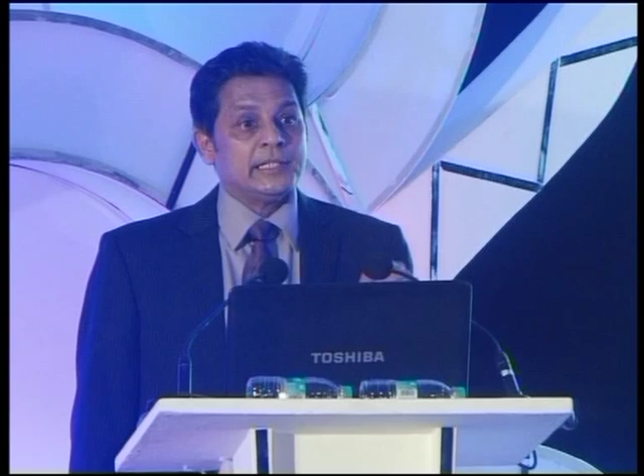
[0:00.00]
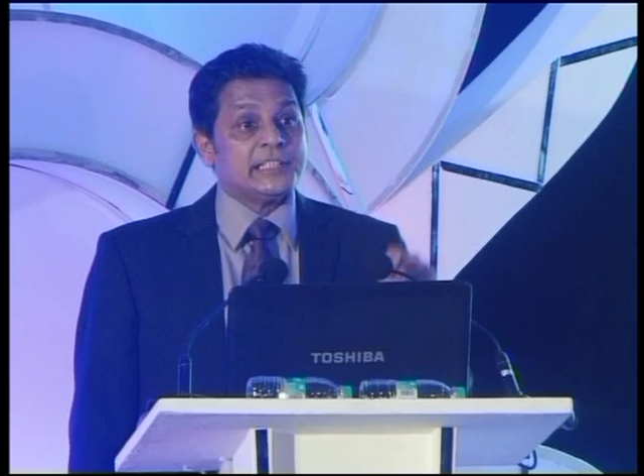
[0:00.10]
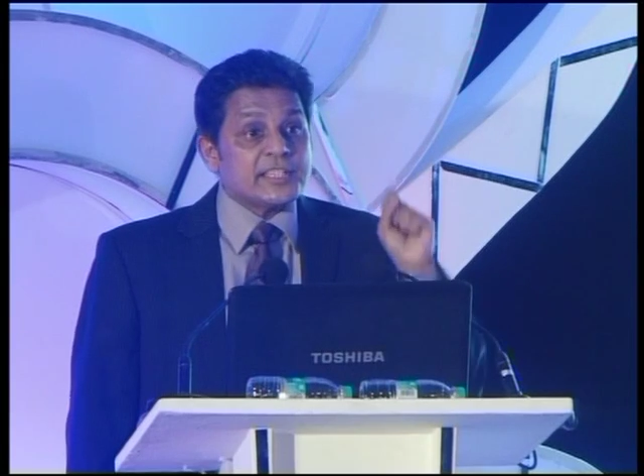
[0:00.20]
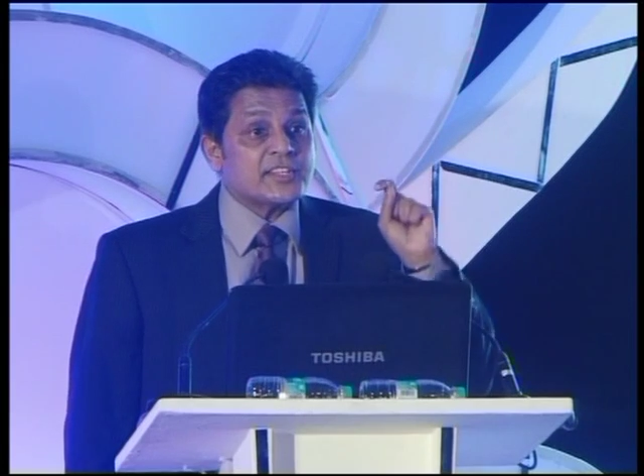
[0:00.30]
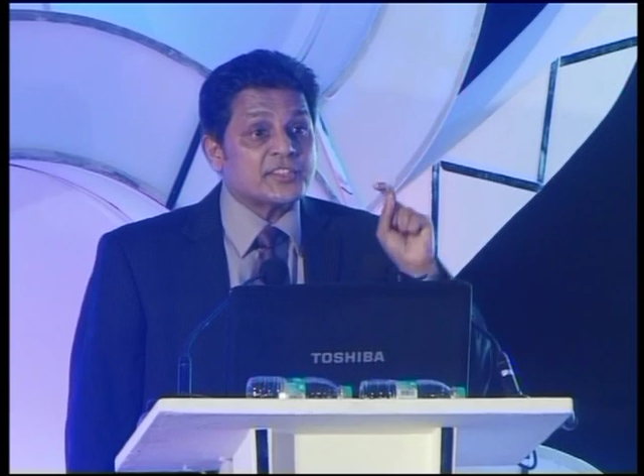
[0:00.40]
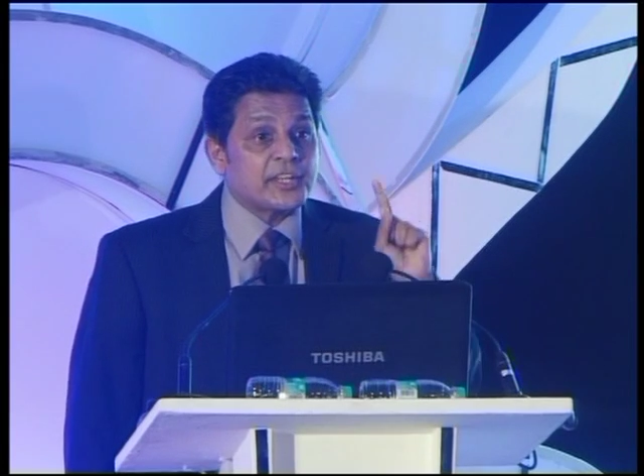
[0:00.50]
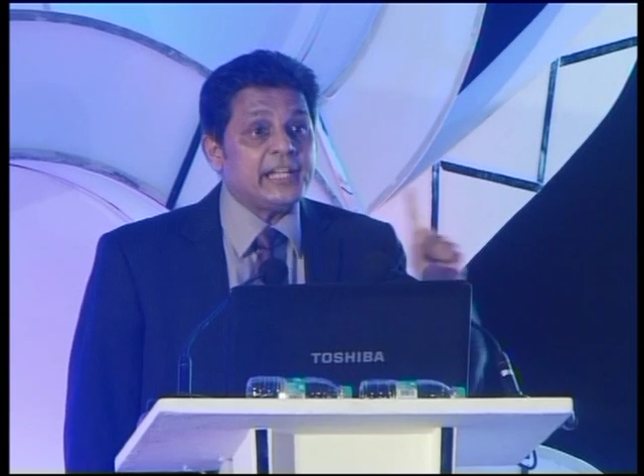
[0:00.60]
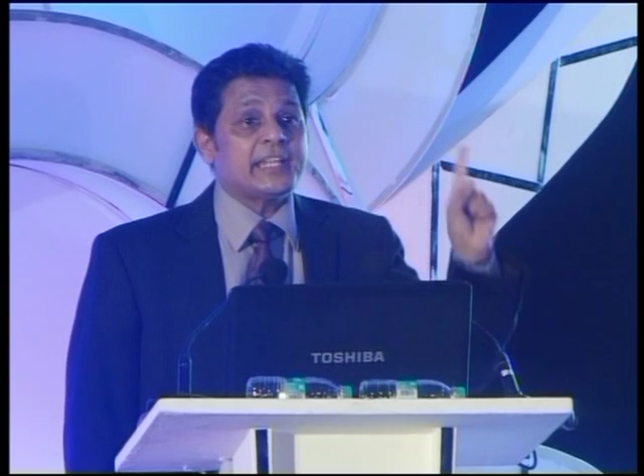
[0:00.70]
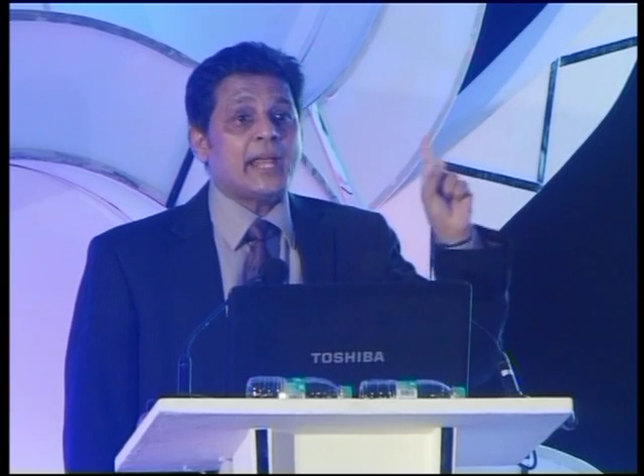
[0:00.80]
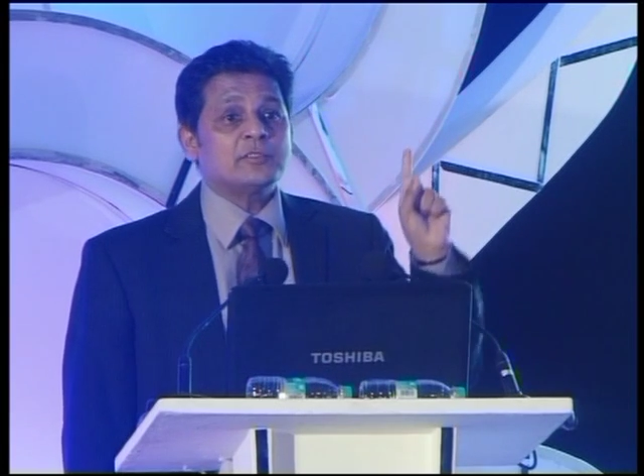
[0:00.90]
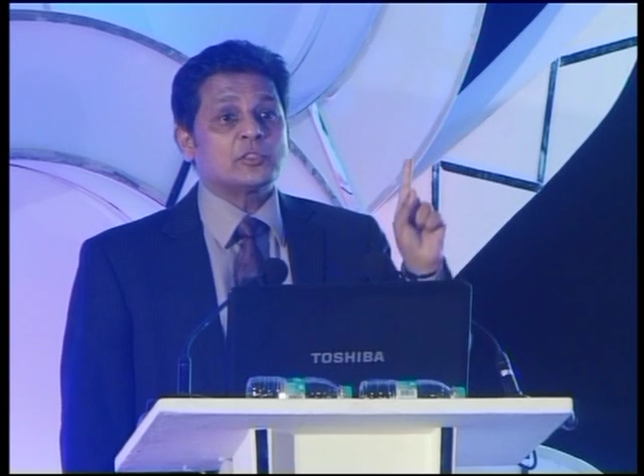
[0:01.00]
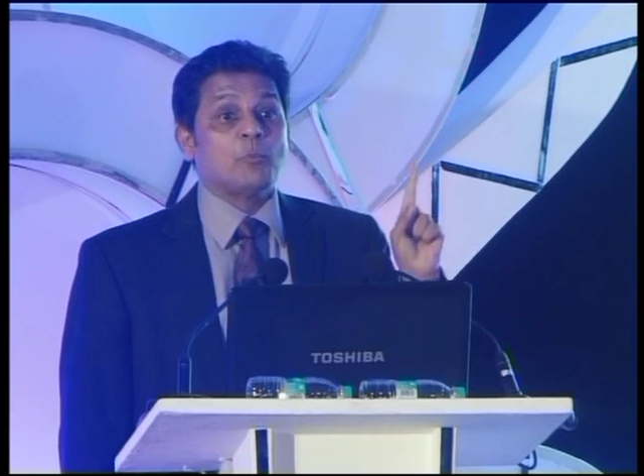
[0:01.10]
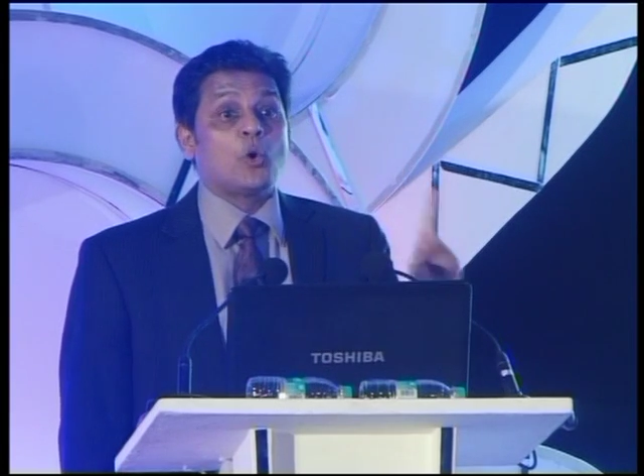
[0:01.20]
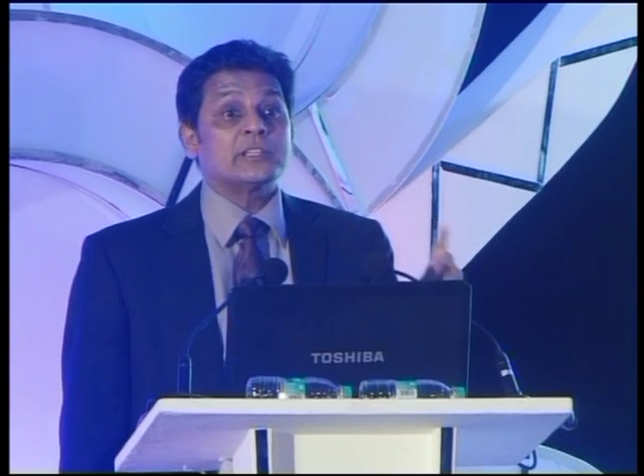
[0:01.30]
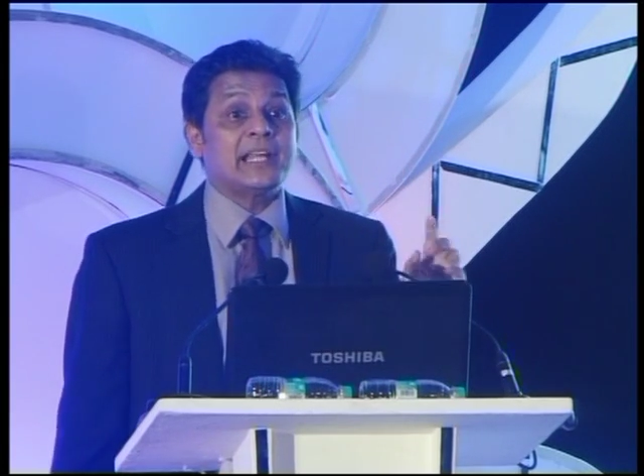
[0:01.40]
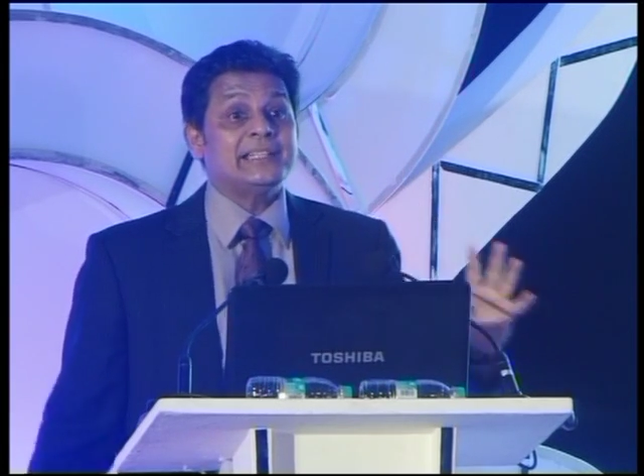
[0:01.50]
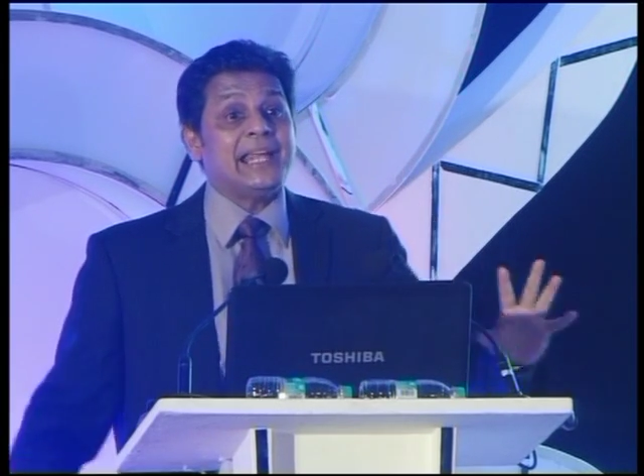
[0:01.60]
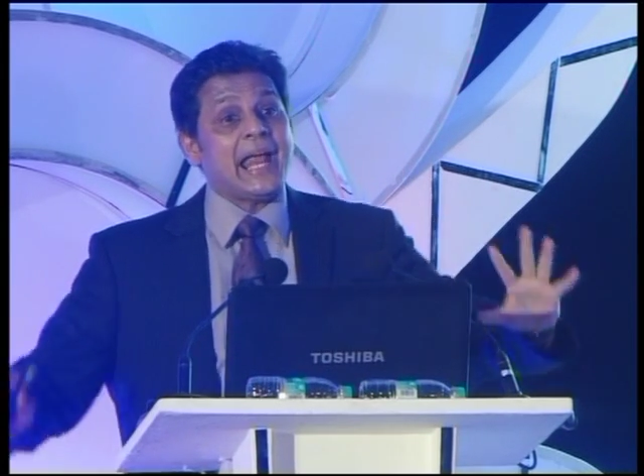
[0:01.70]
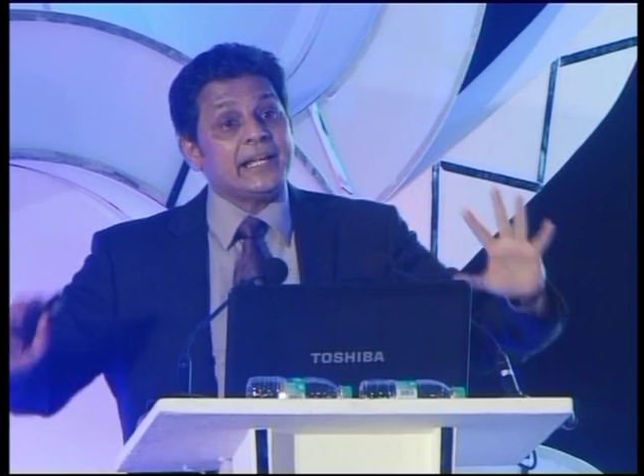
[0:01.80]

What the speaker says: This is 3 times more than the